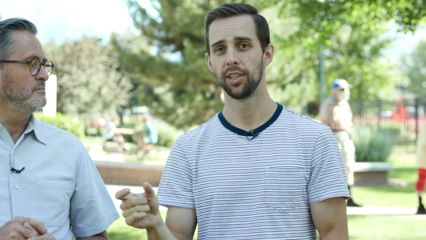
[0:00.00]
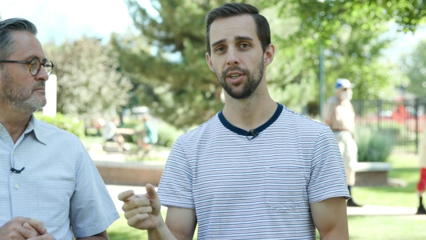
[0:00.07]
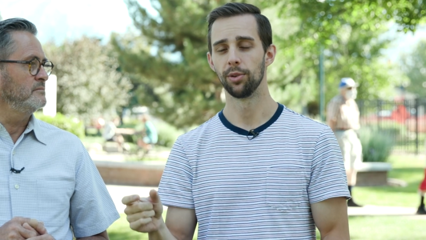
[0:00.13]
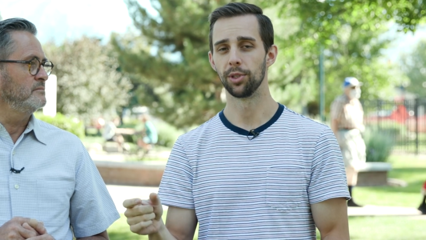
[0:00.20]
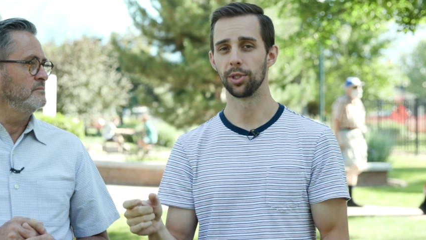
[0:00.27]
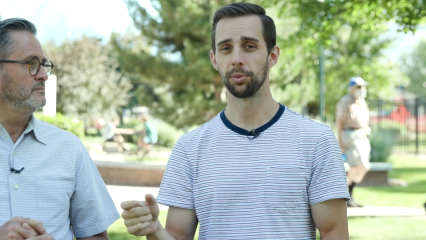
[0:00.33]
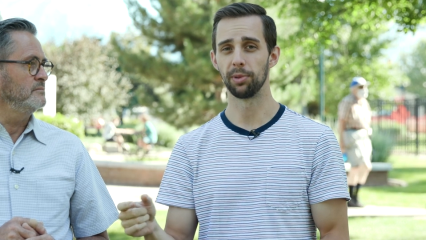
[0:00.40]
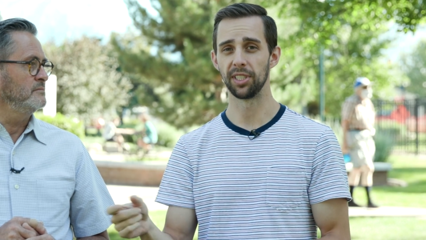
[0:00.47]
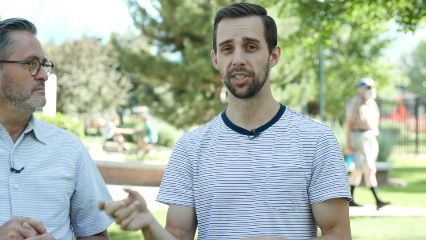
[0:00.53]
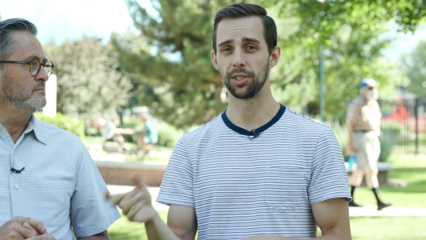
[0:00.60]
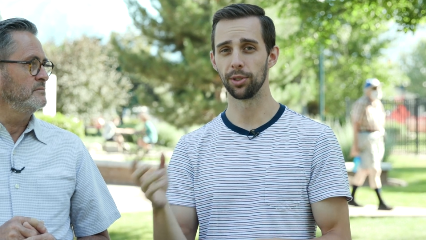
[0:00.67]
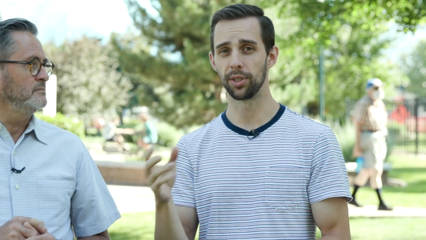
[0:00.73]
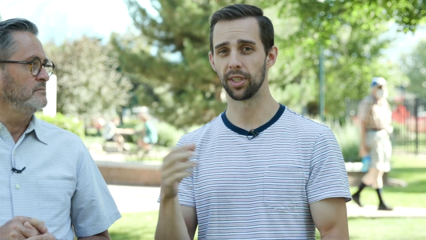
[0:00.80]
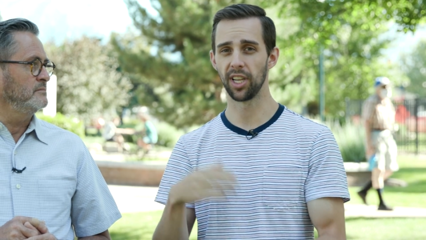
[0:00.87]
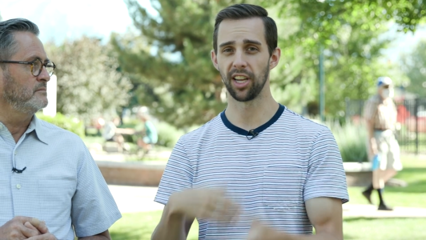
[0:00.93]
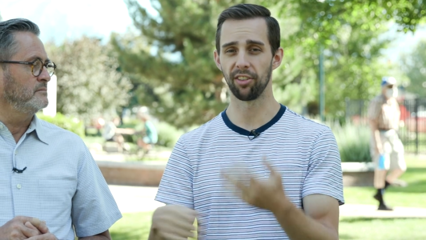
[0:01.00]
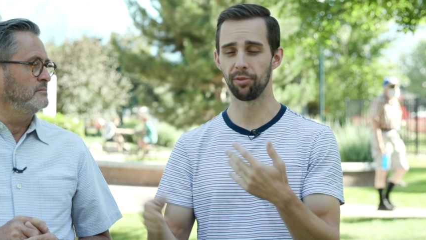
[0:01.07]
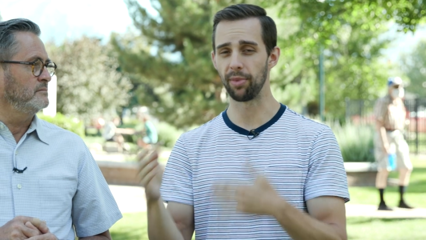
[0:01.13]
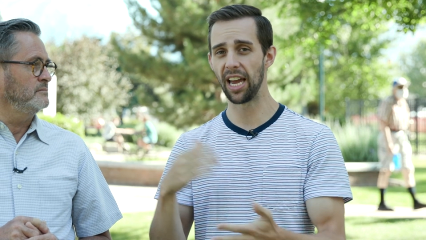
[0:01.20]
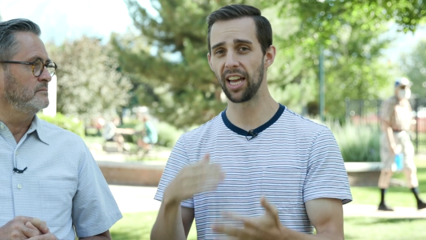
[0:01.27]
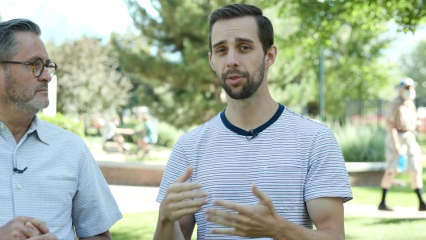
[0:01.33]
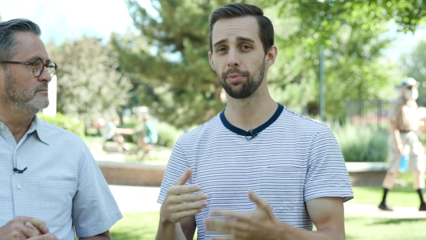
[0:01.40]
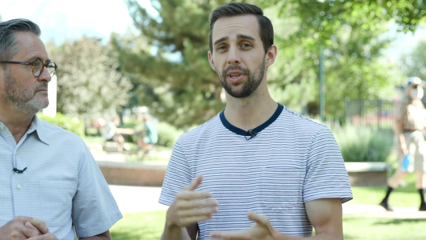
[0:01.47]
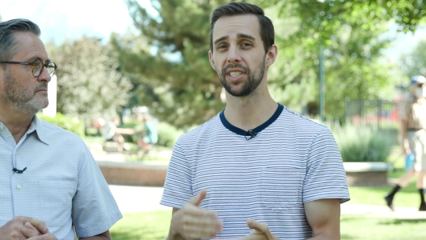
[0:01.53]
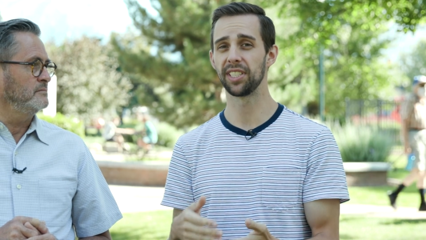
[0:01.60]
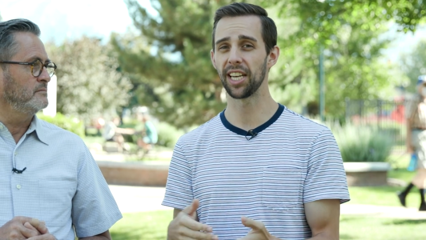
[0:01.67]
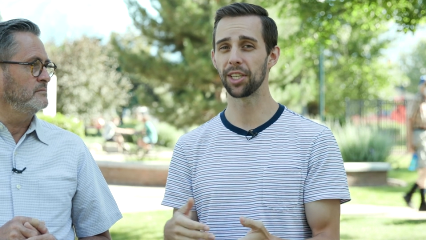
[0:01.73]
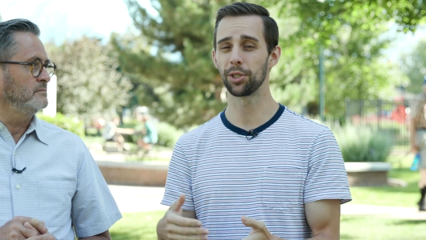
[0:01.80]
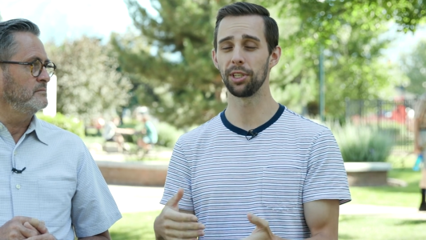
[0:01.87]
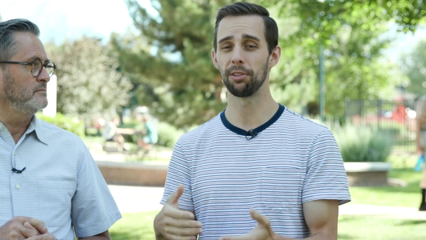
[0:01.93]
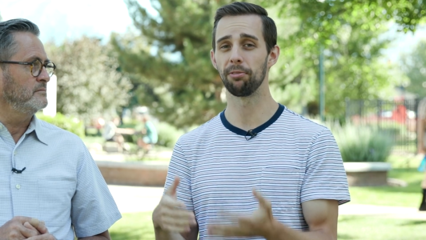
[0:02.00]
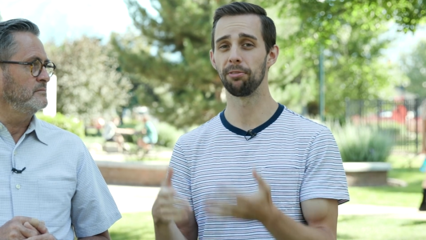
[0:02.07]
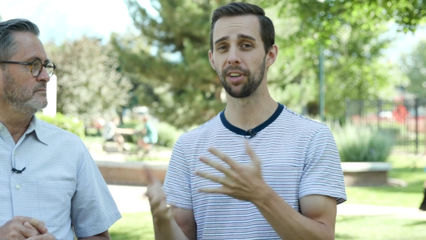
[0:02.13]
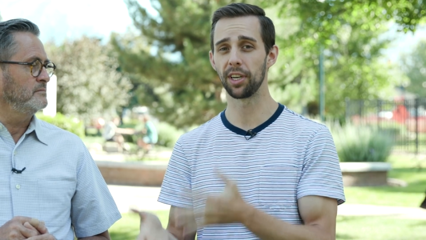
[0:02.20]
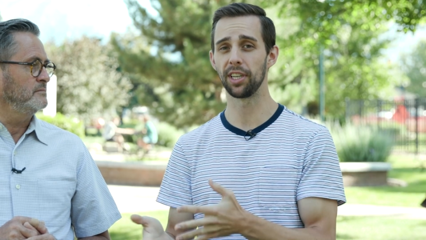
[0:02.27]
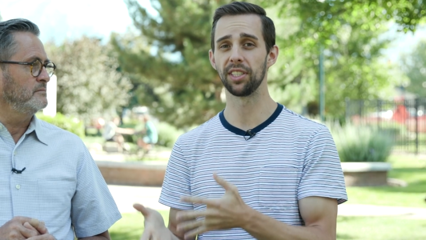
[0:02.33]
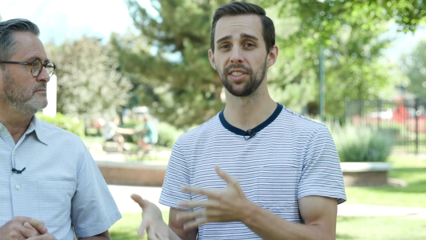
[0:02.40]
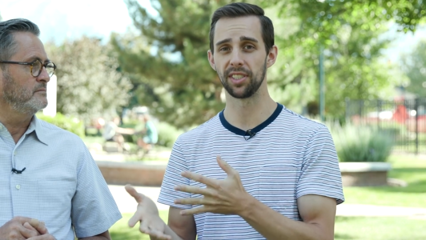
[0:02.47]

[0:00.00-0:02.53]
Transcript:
Speaker 1: which means doing a lot of math, but it's actually very